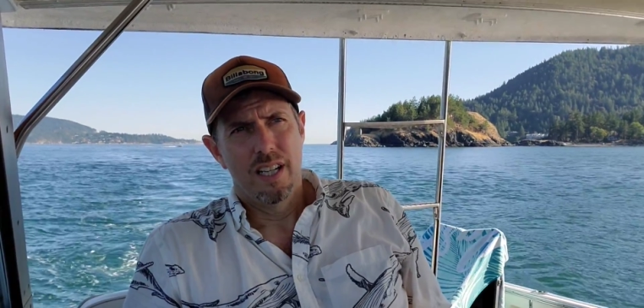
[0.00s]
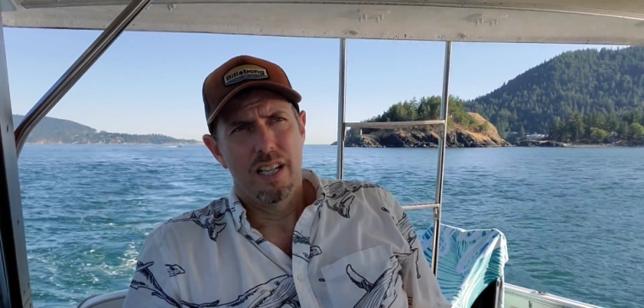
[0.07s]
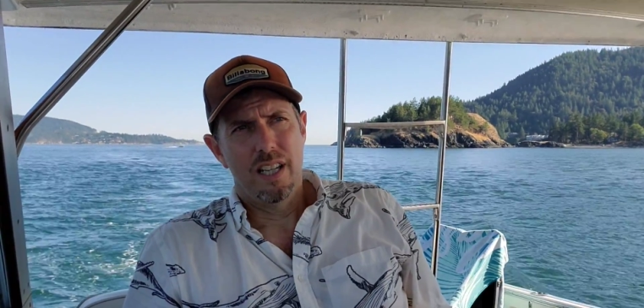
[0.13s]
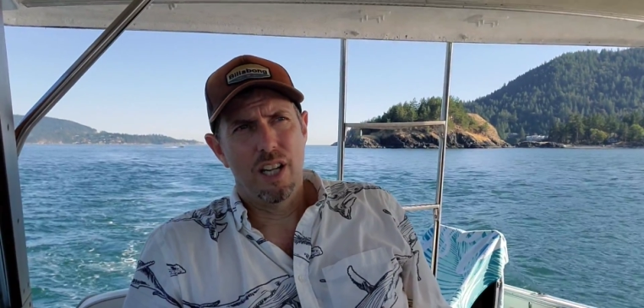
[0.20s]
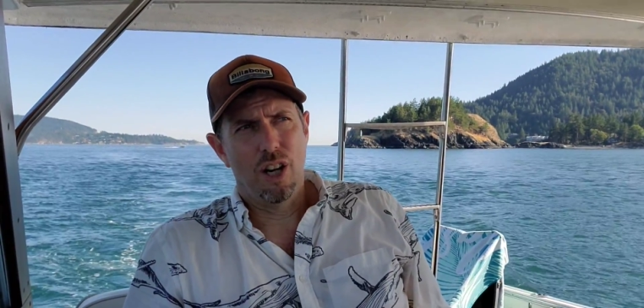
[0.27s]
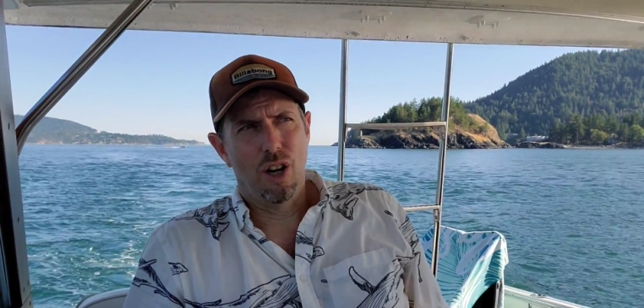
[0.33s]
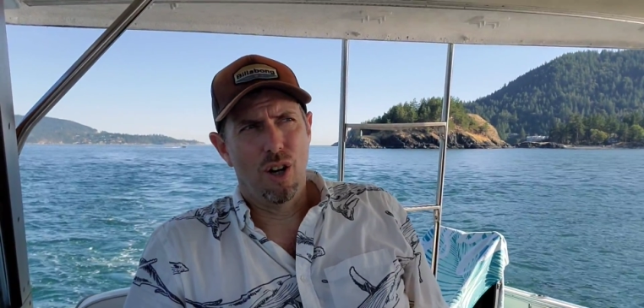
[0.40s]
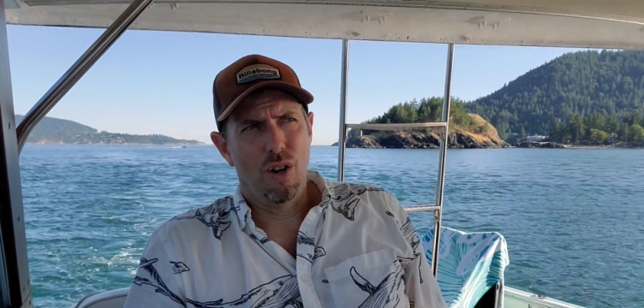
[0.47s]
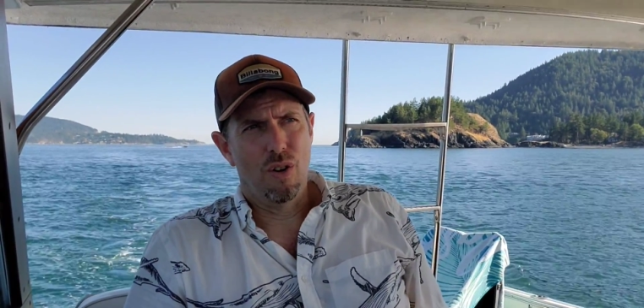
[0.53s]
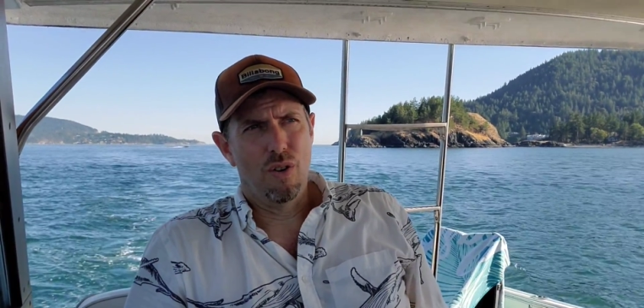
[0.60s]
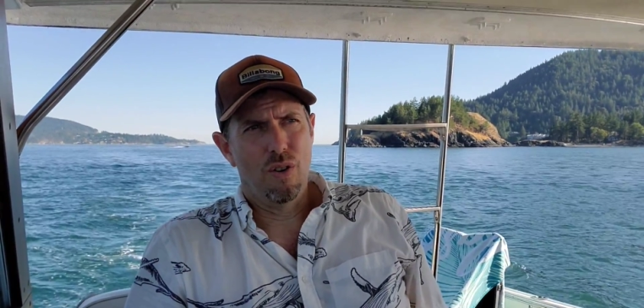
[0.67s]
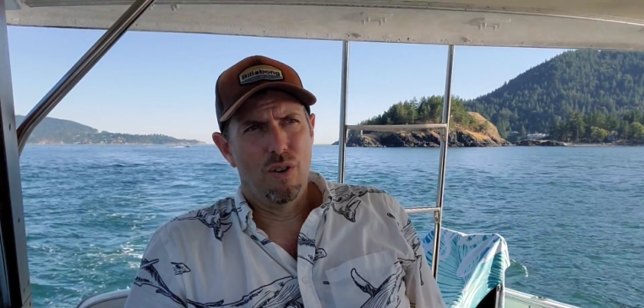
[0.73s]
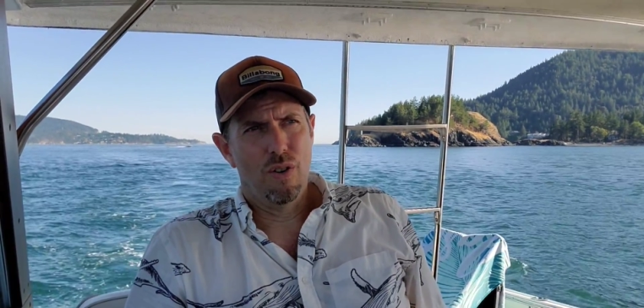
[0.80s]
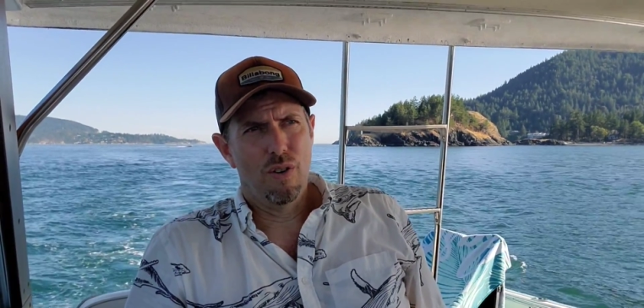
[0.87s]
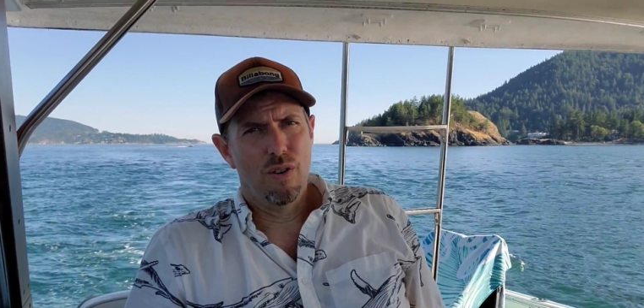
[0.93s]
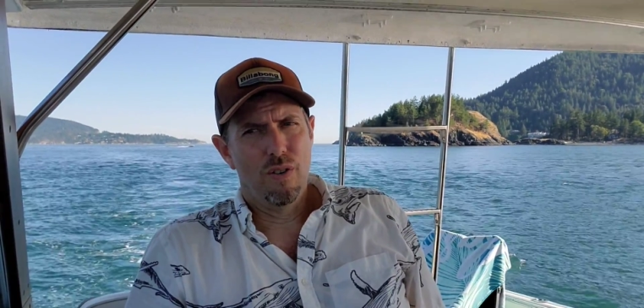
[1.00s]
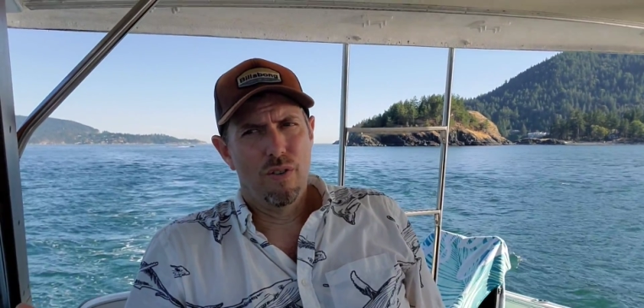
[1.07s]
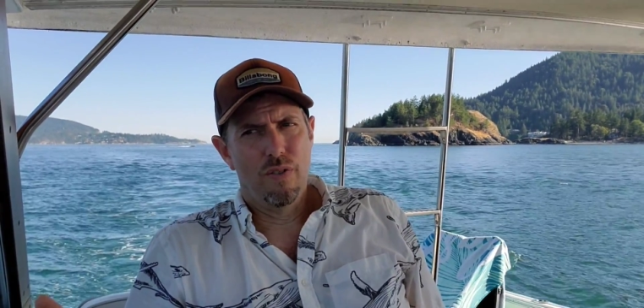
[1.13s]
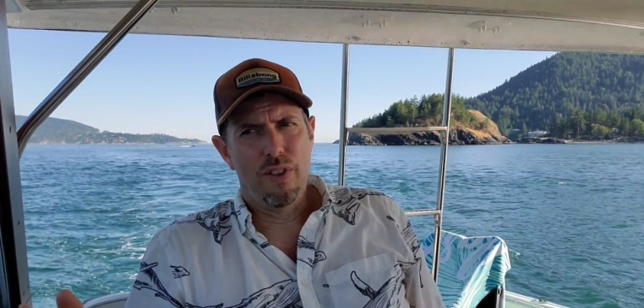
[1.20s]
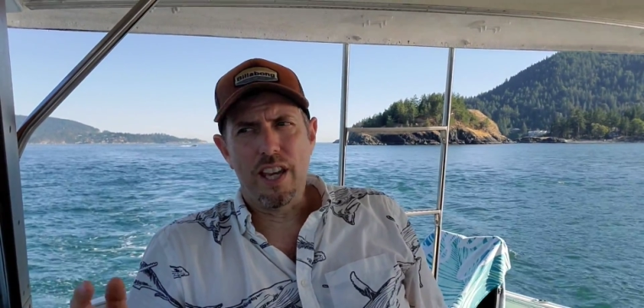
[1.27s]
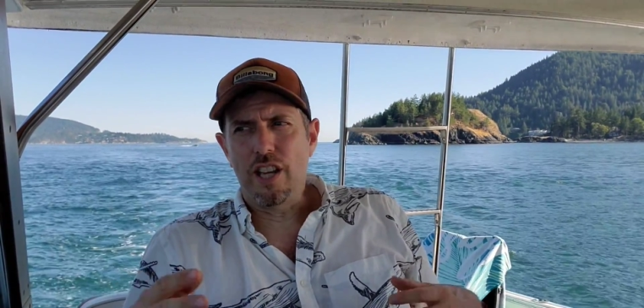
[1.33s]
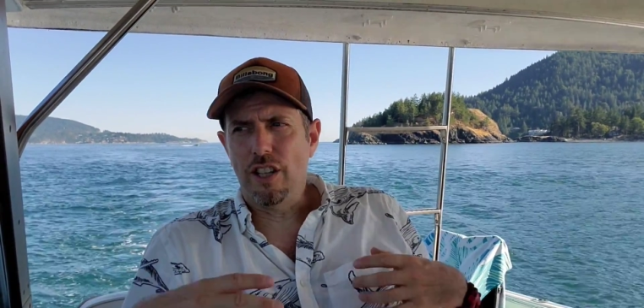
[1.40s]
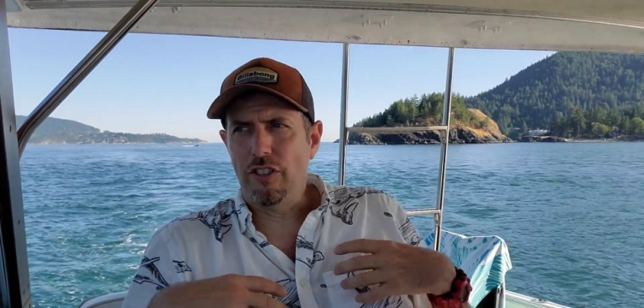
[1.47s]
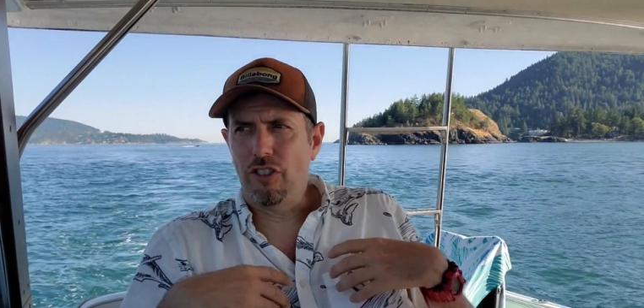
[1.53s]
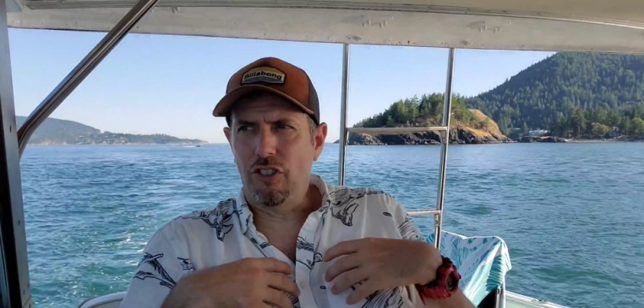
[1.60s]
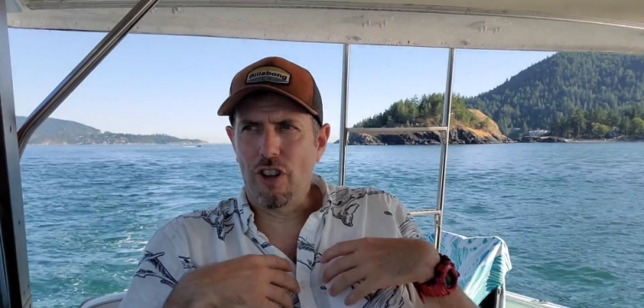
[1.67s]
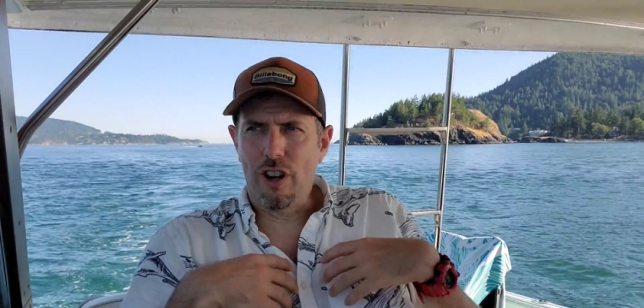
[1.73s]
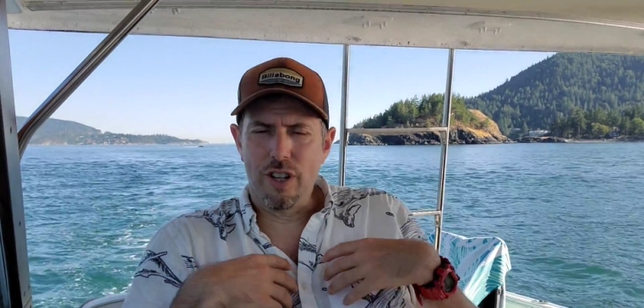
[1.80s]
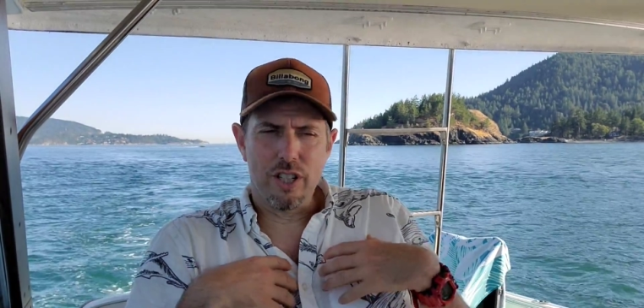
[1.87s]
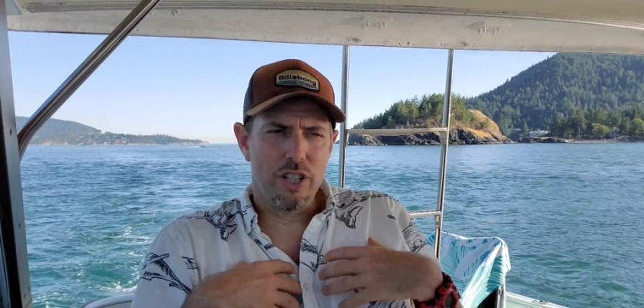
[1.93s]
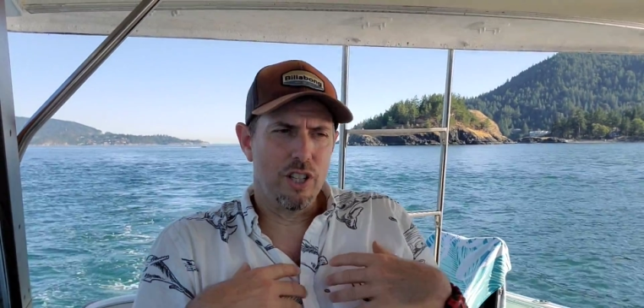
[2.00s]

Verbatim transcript: you know, they could start